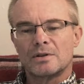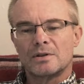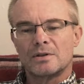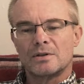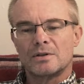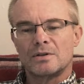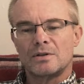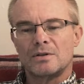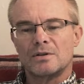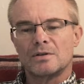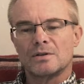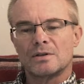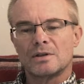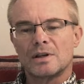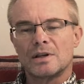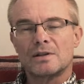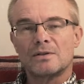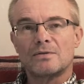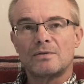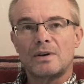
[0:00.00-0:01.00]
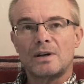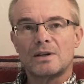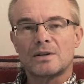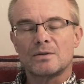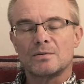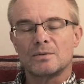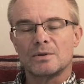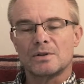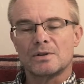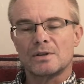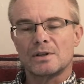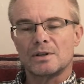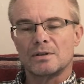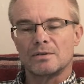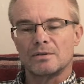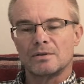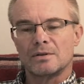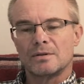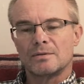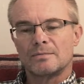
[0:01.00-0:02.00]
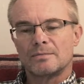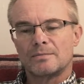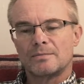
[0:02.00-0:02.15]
the dunes, his fate was sealed.